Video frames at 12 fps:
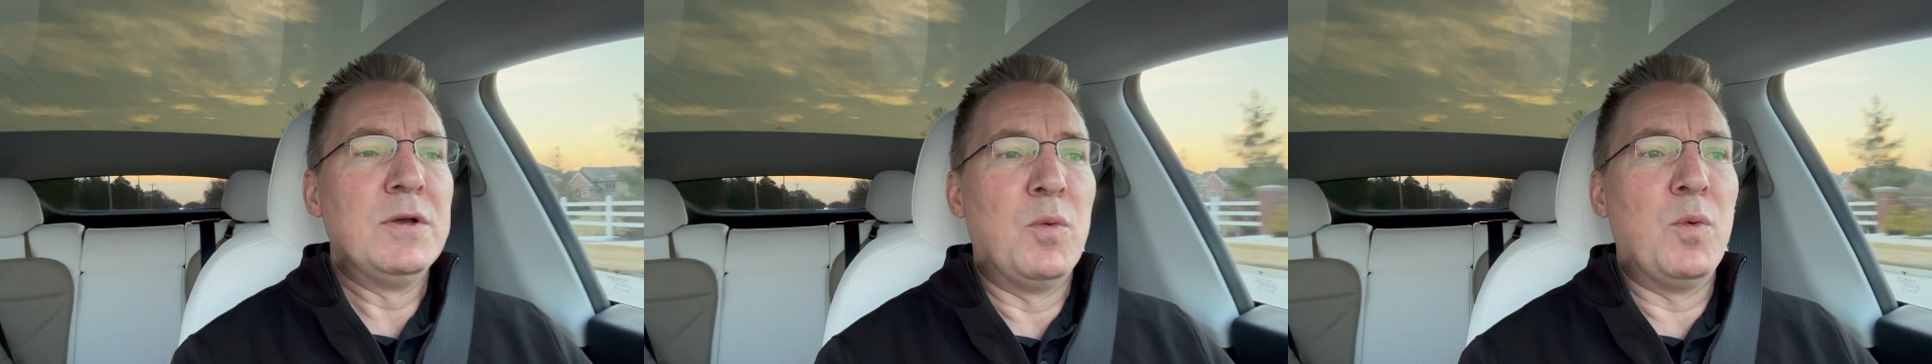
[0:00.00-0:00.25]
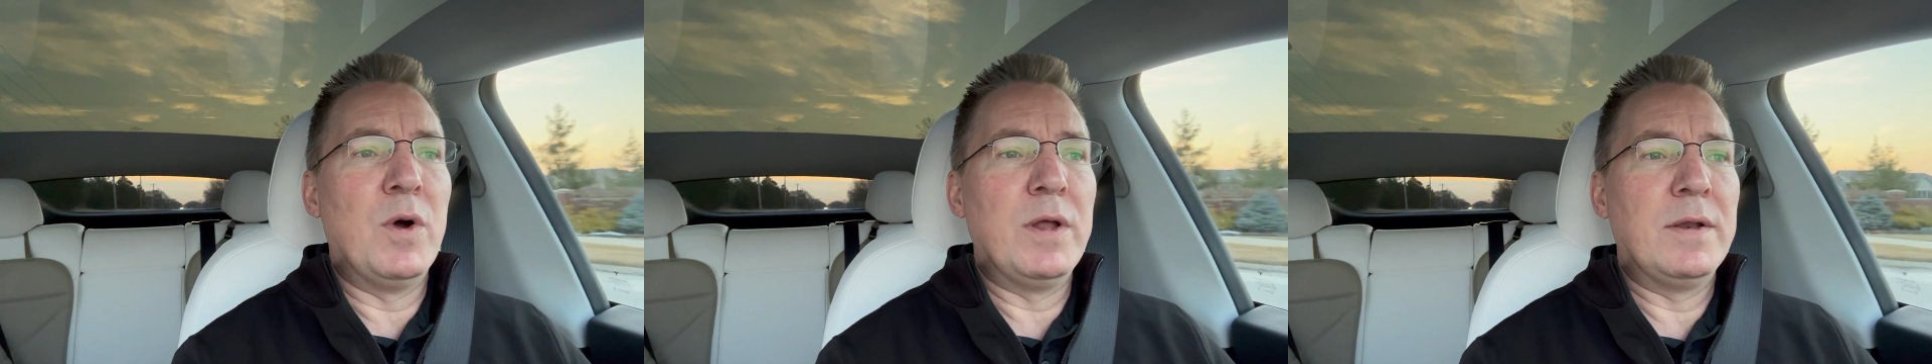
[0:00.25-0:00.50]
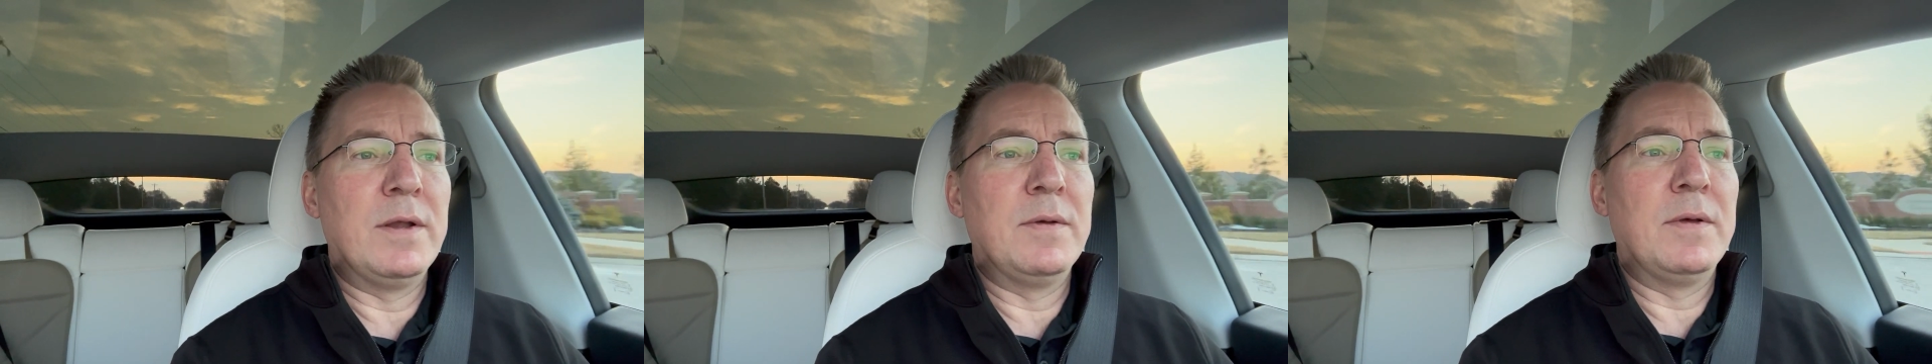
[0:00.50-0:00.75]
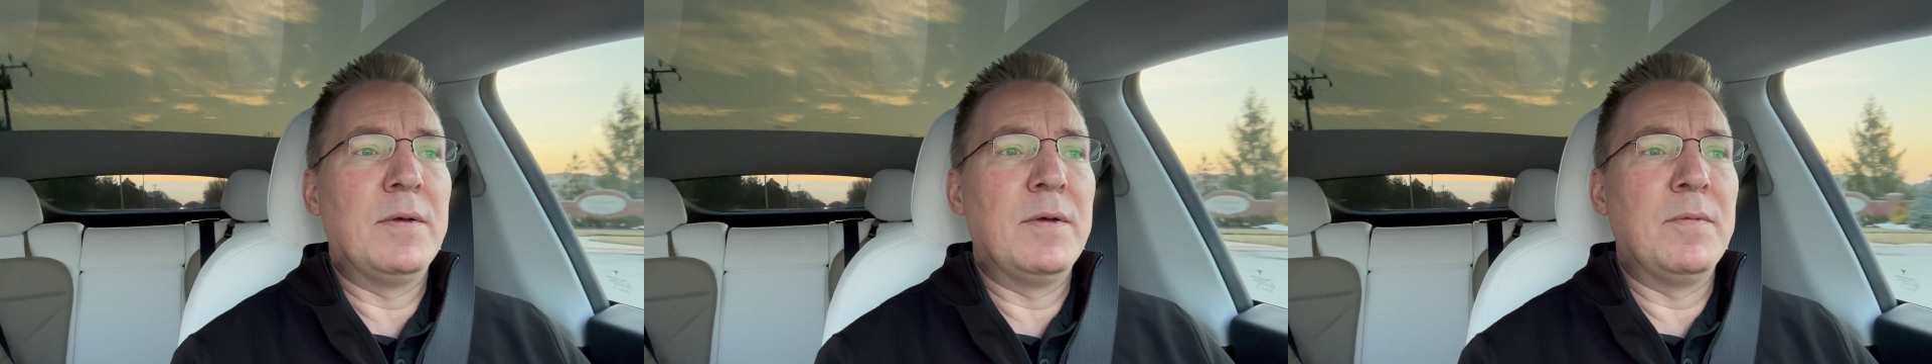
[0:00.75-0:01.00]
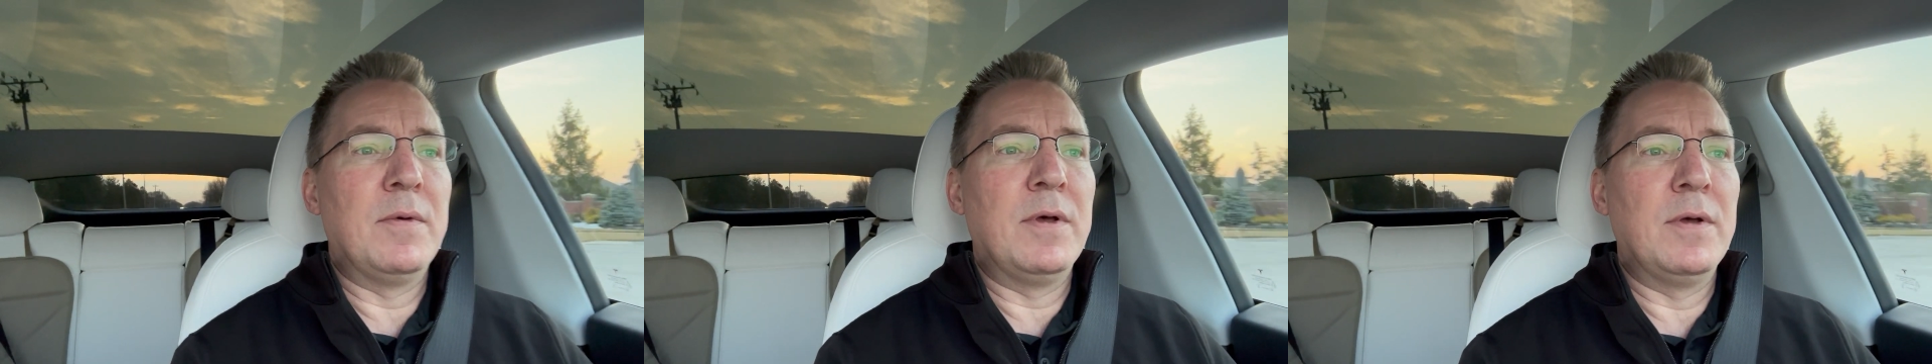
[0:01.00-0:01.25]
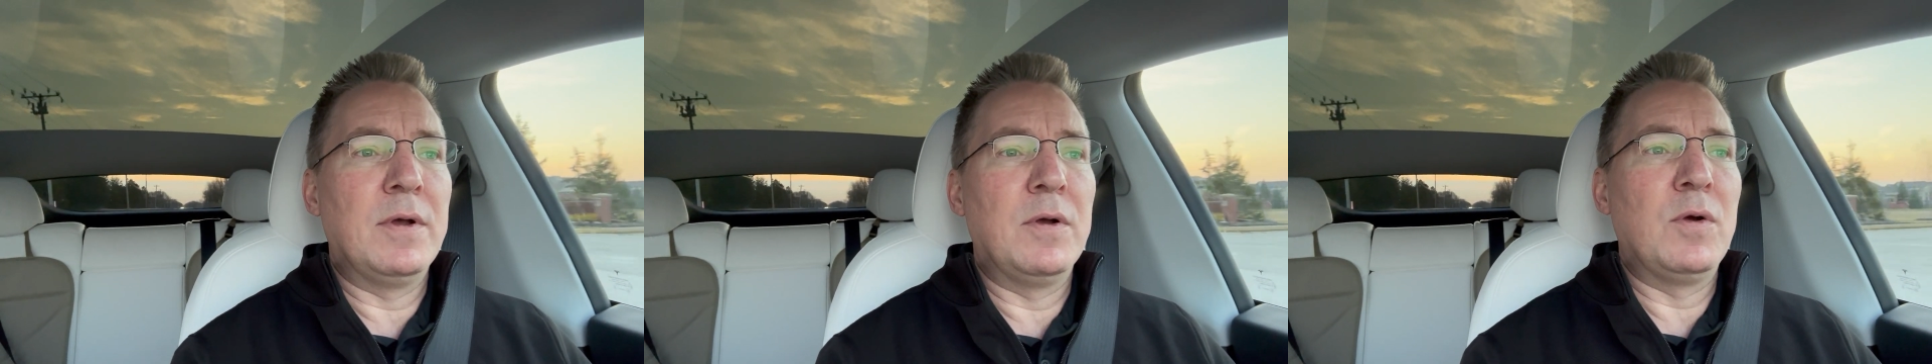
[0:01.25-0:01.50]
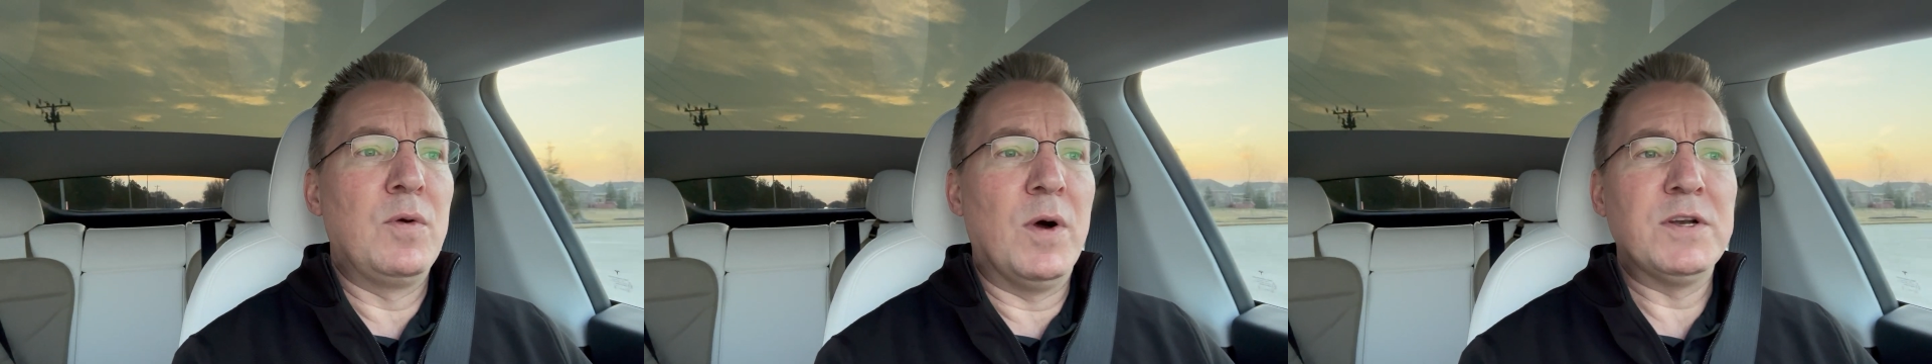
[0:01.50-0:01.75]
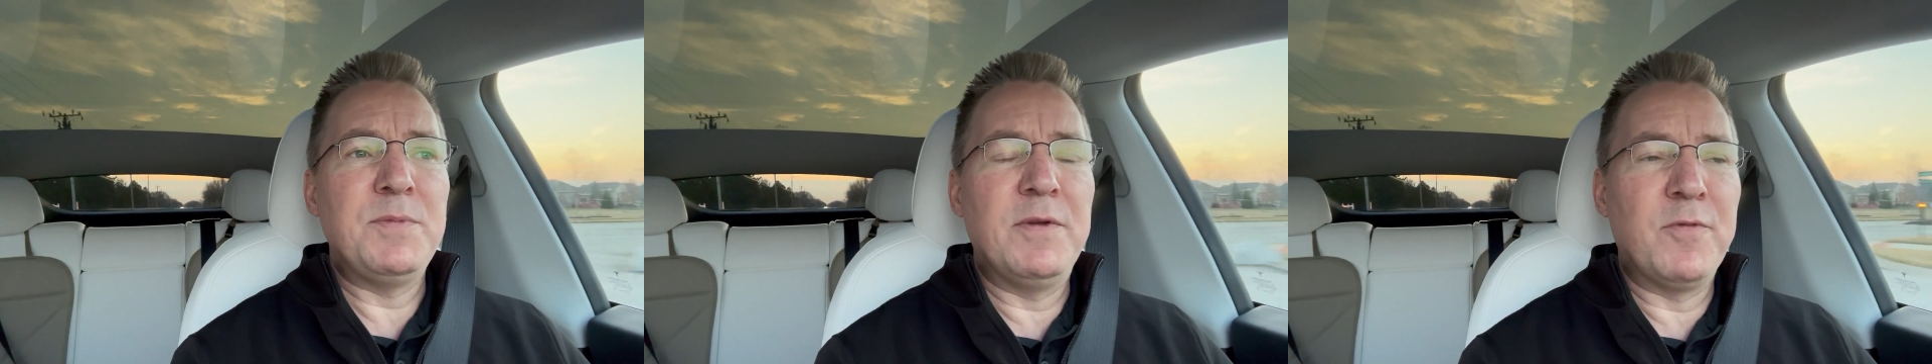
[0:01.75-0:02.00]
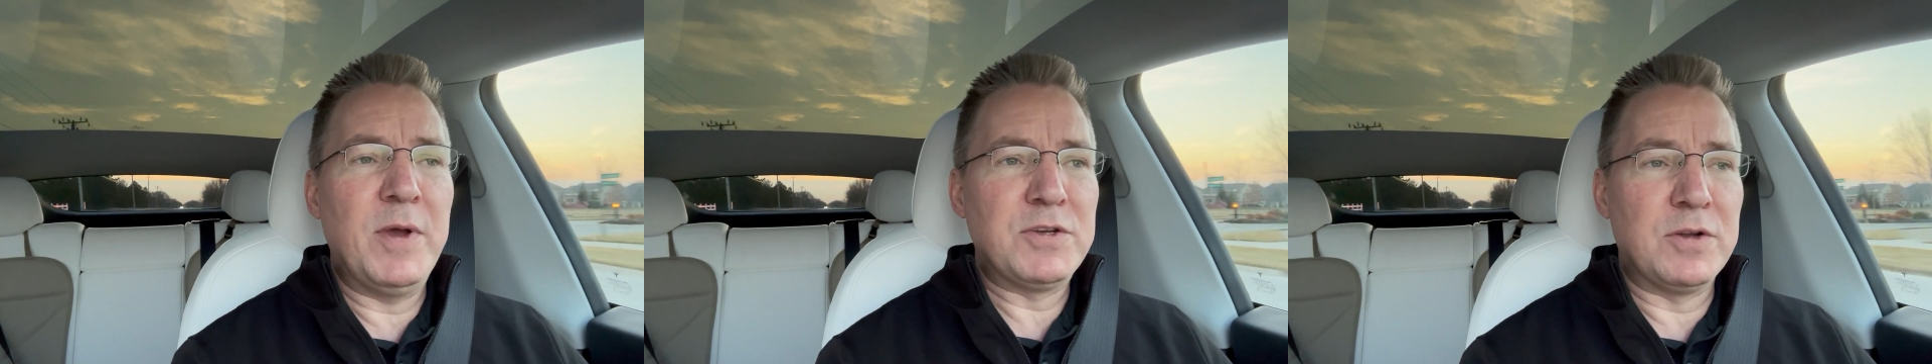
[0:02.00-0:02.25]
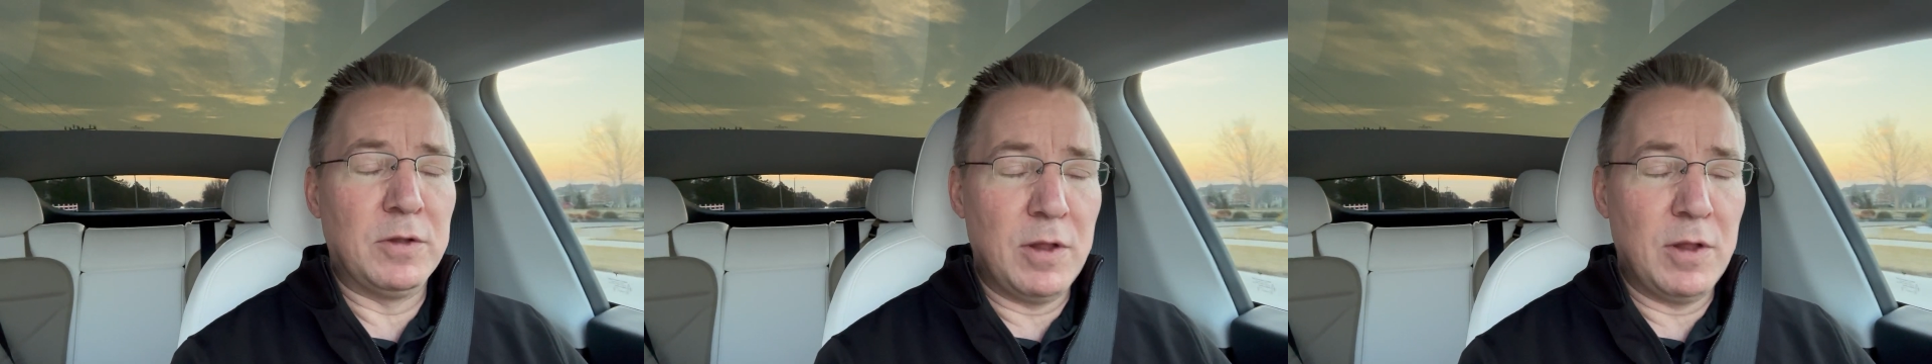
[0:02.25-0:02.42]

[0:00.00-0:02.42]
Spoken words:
What quantum information